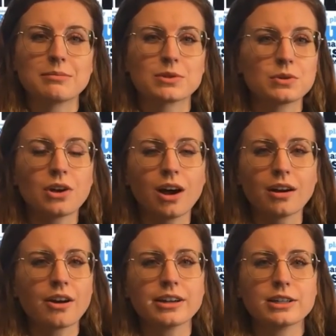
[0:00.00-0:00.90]
So God
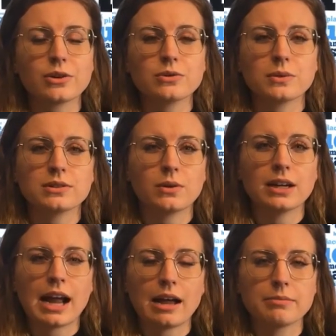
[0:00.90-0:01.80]
already knows what's going
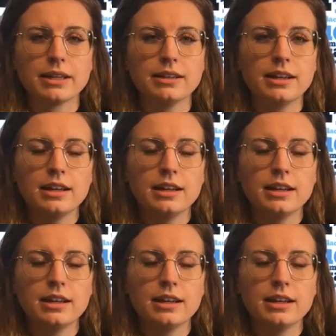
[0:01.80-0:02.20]
to happen.